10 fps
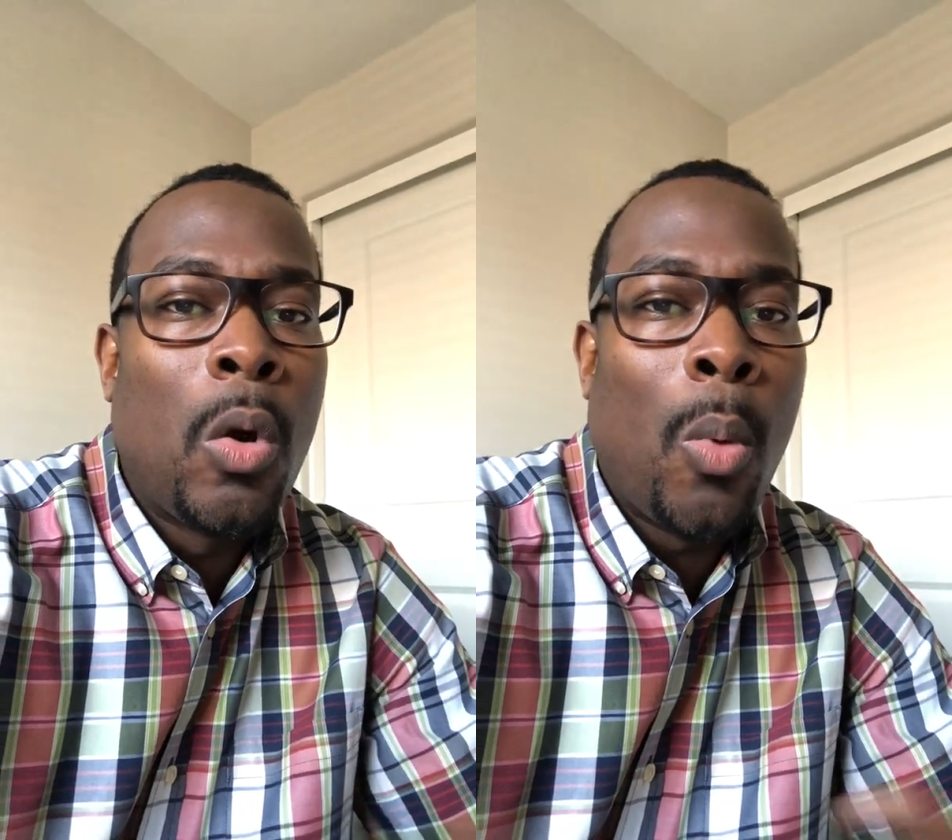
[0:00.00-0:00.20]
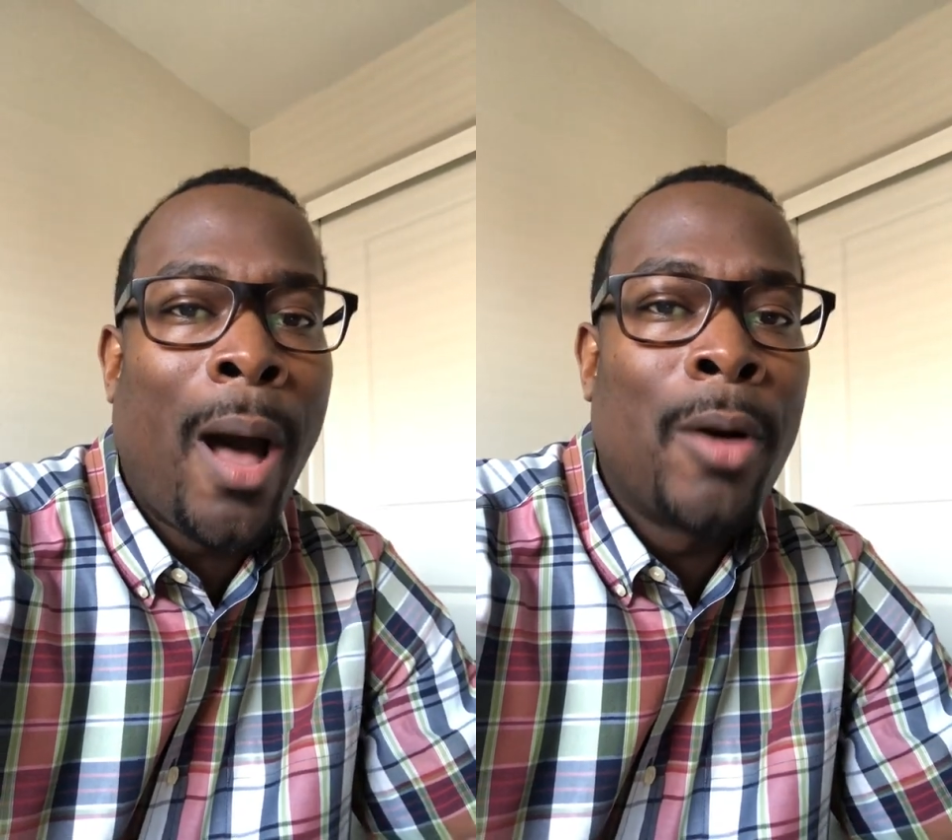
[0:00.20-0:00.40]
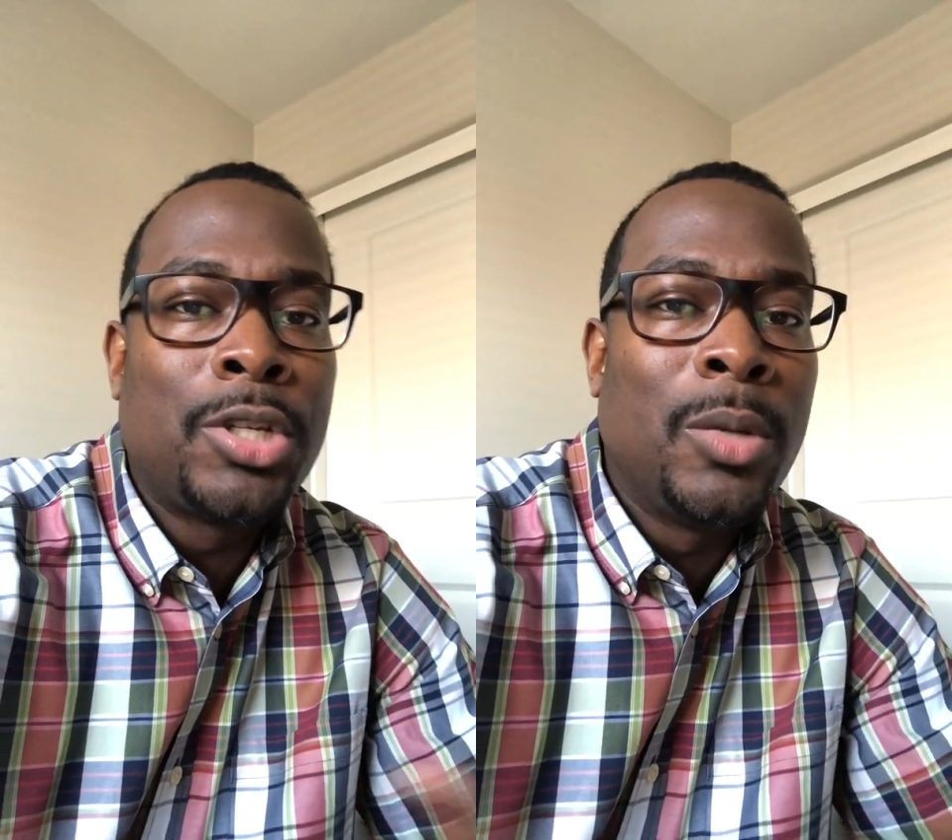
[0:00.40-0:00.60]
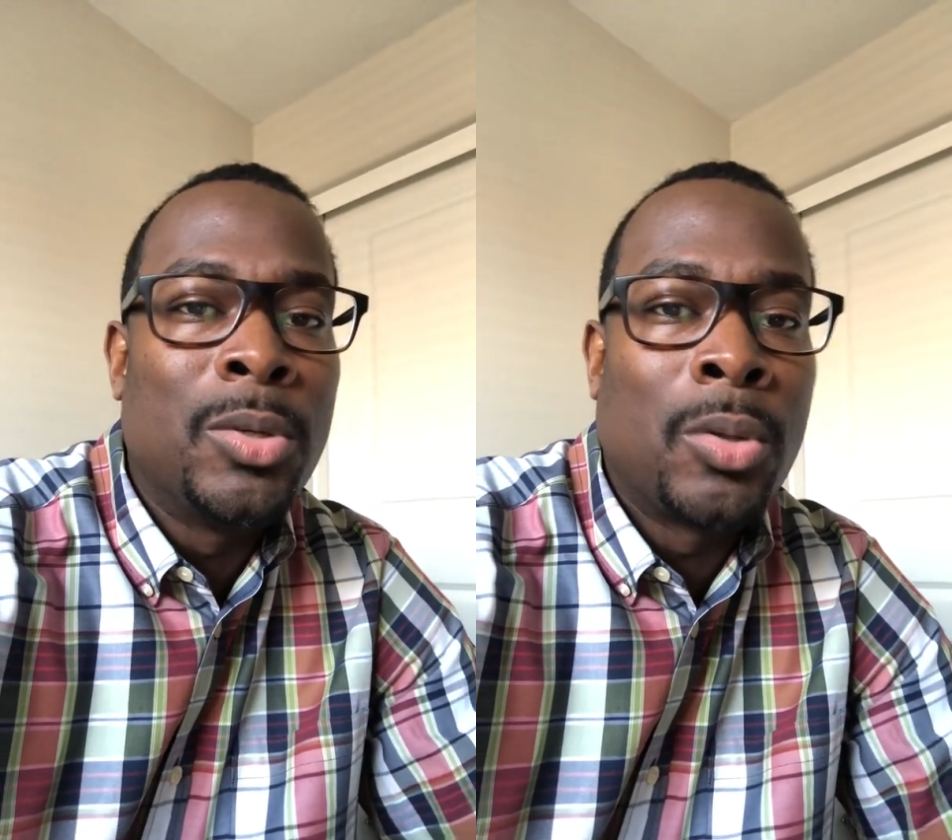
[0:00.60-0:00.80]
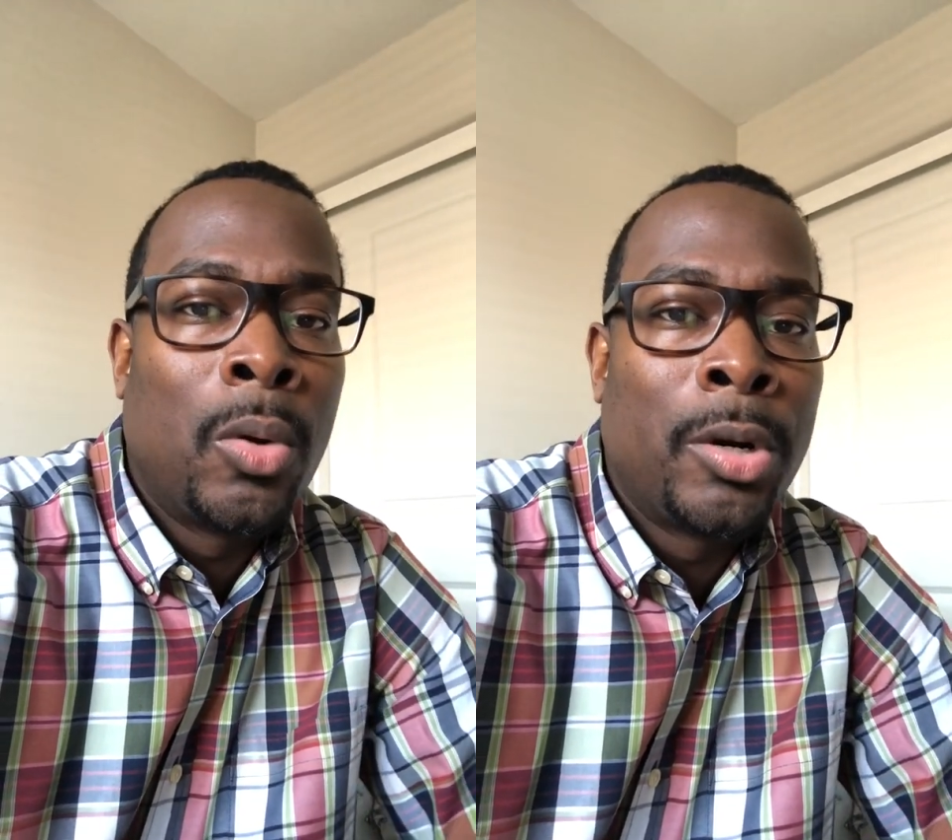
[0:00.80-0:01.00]
while she
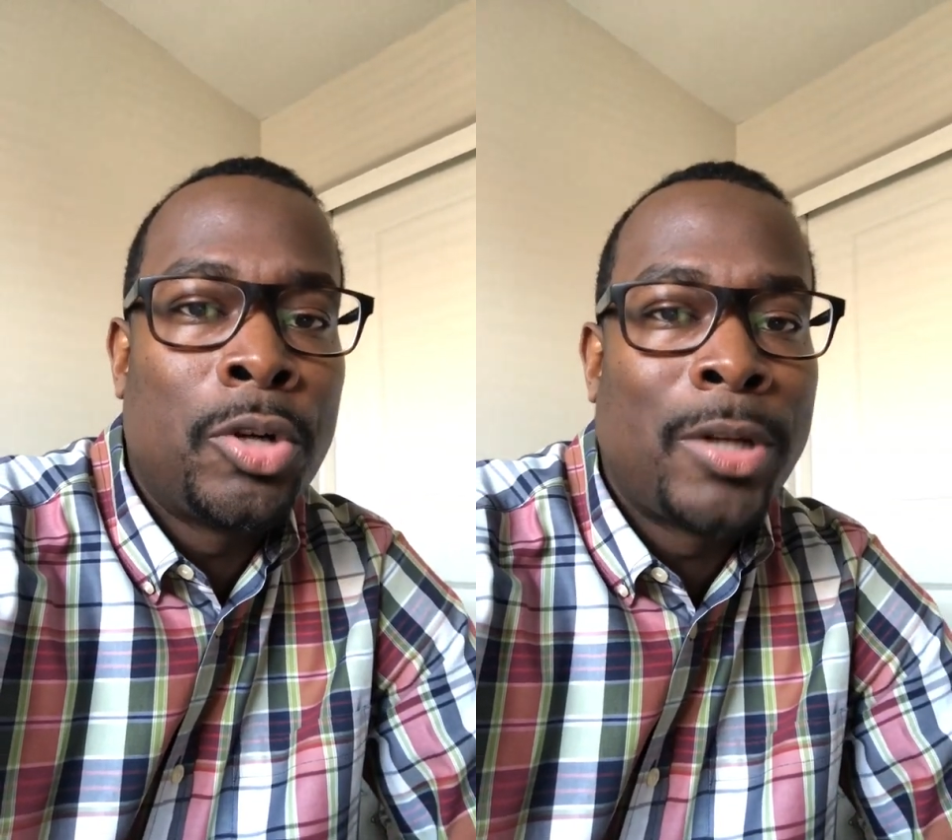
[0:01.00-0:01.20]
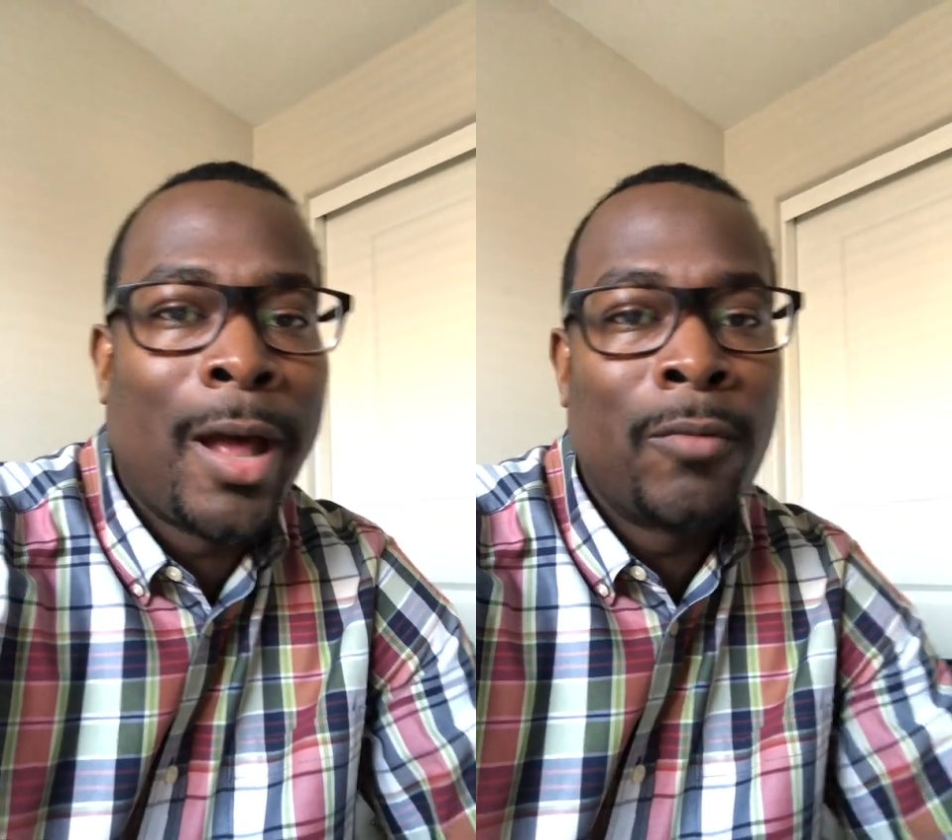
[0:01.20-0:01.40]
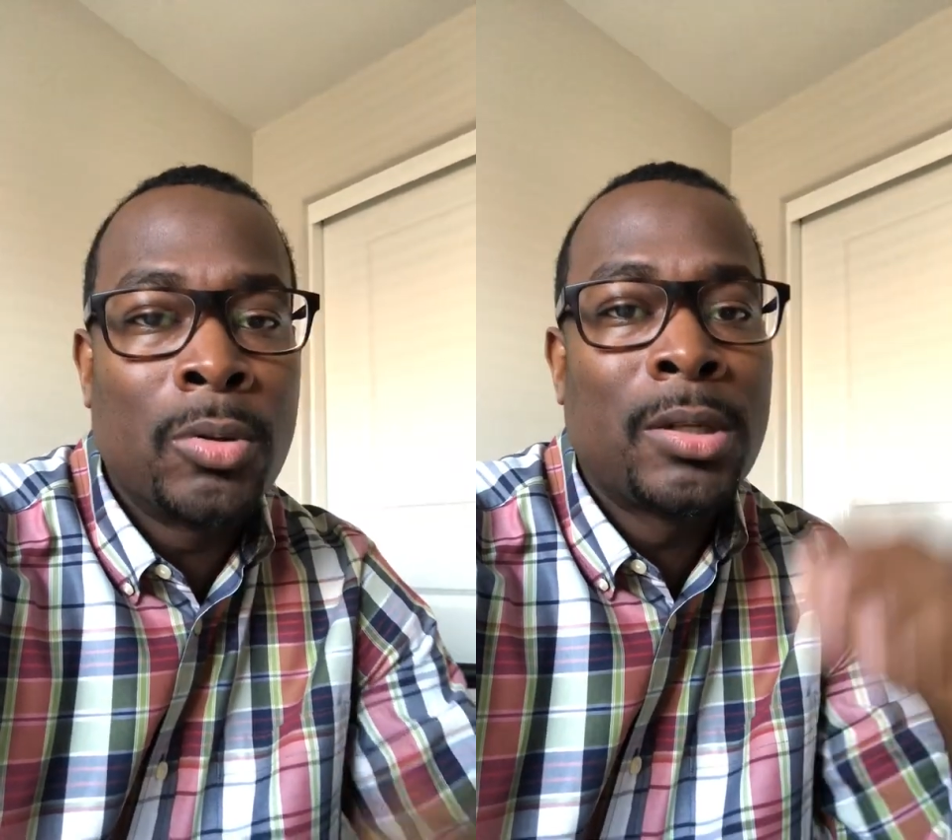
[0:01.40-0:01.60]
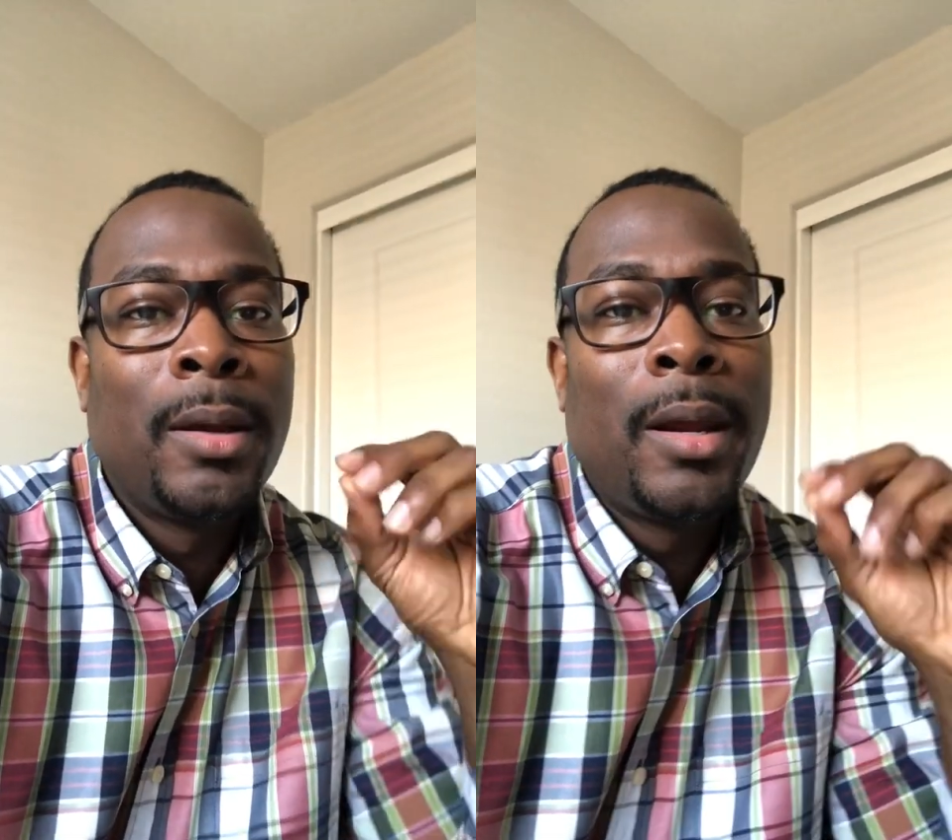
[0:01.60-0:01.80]
was on her travels.